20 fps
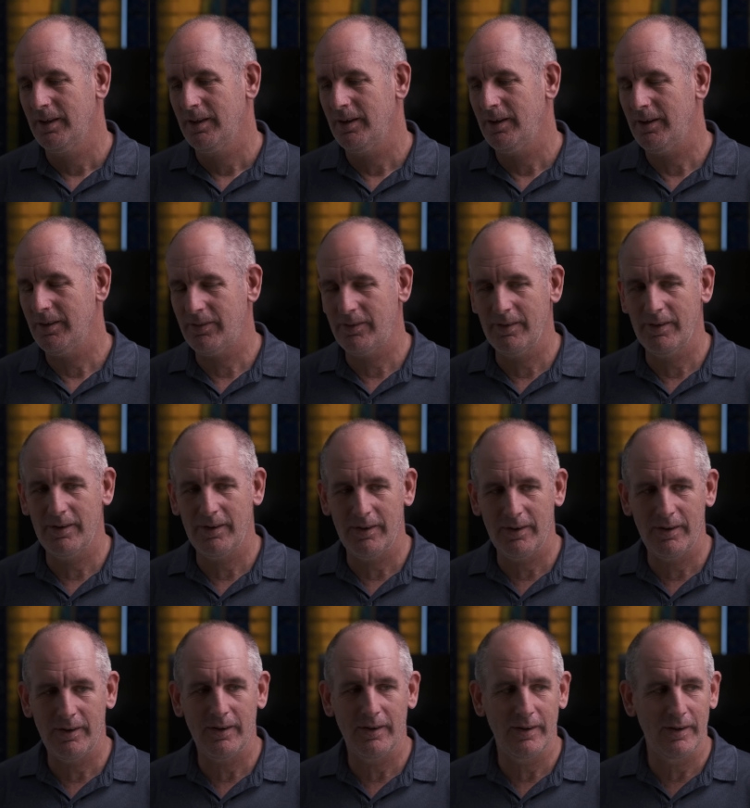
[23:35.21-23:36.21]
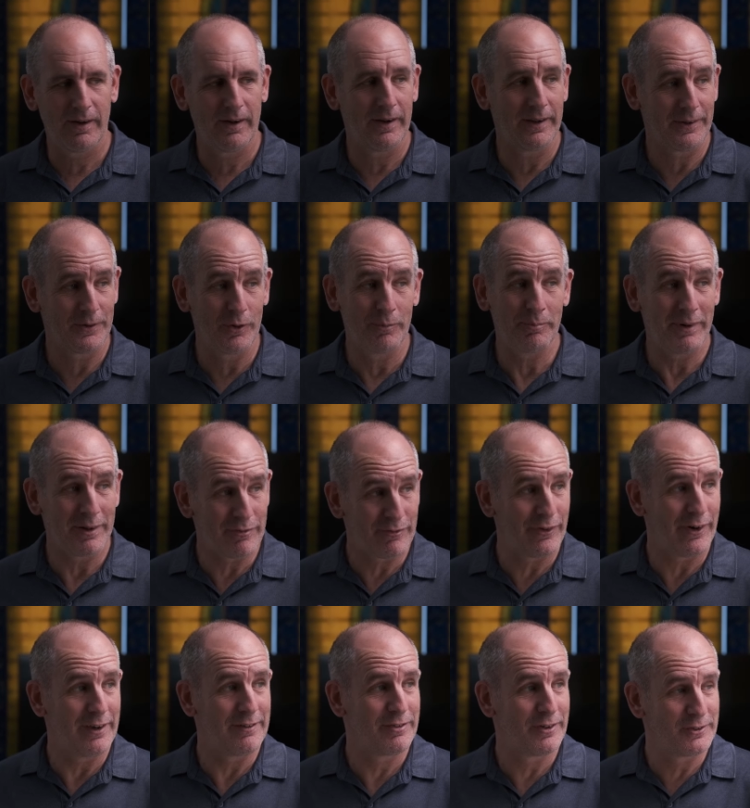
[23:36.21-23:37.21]
I I got my
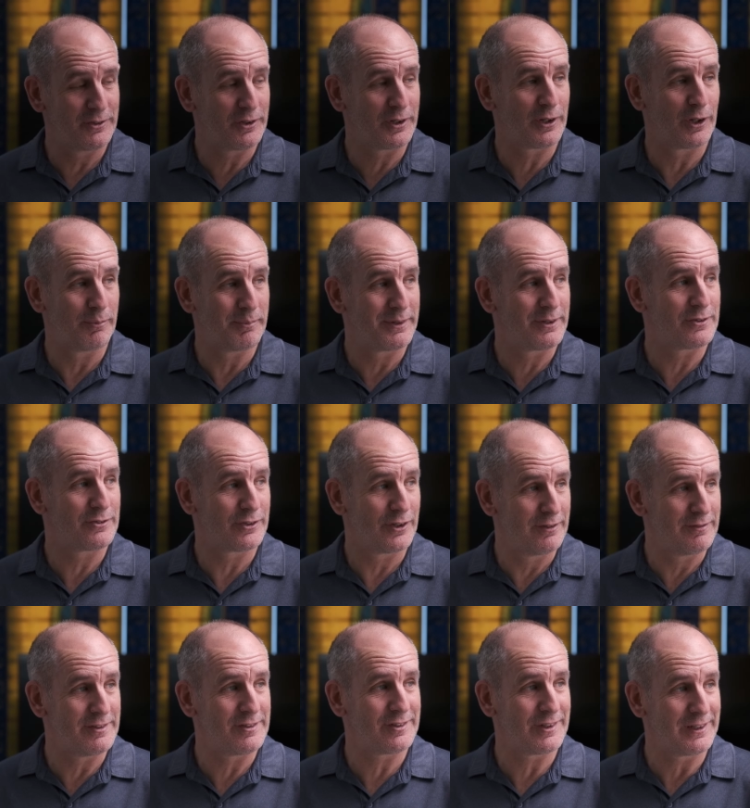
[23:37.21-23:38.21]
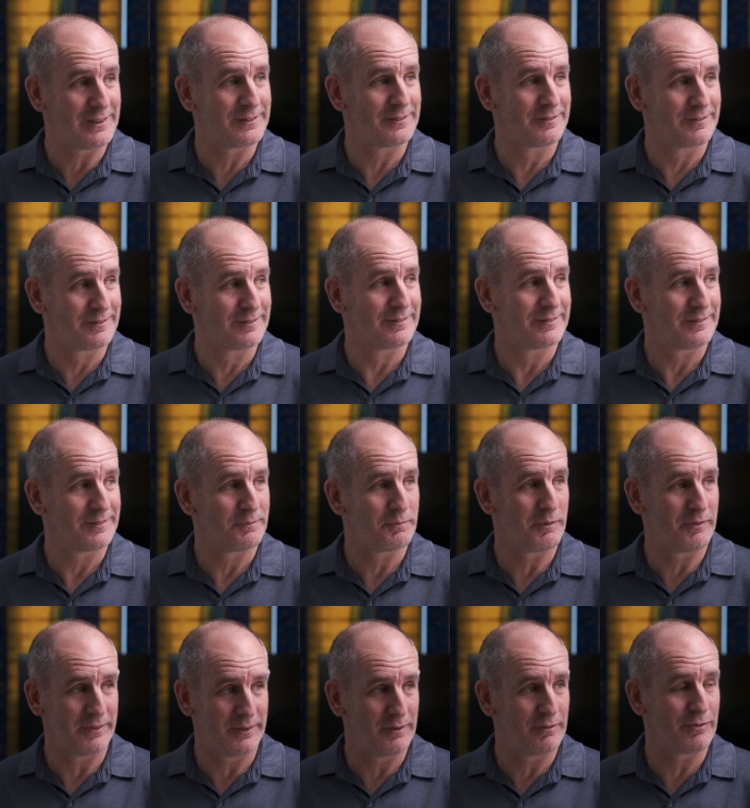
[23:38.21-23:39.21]
500 kilometre service done yeah.
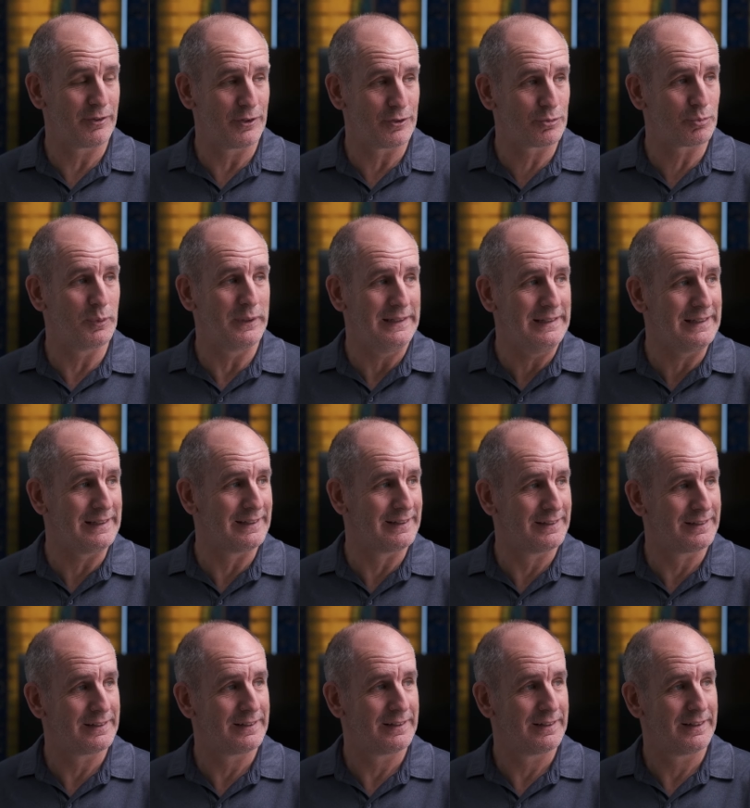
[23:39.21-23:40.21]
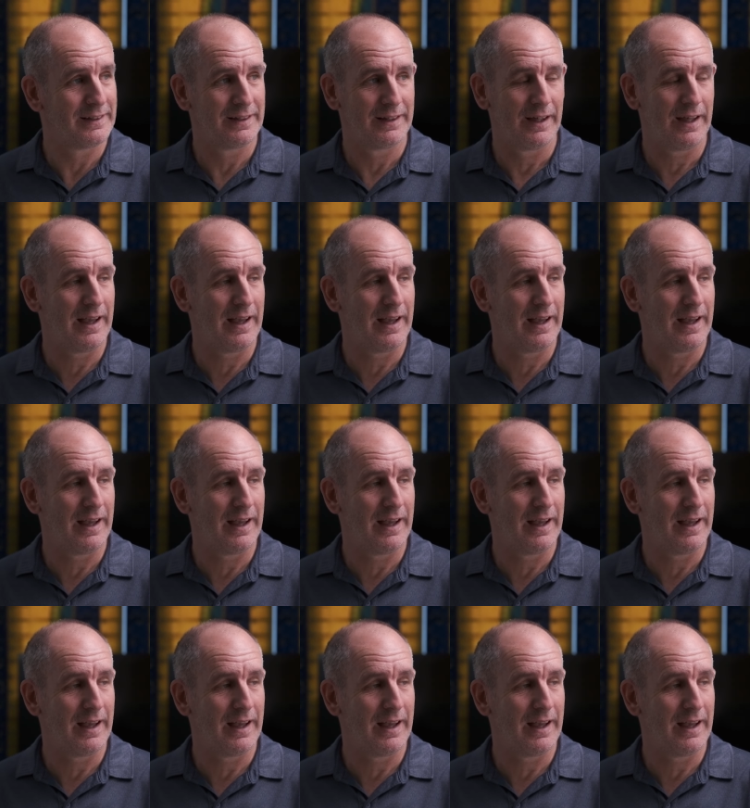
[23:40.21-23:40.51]
within the first week. Yes.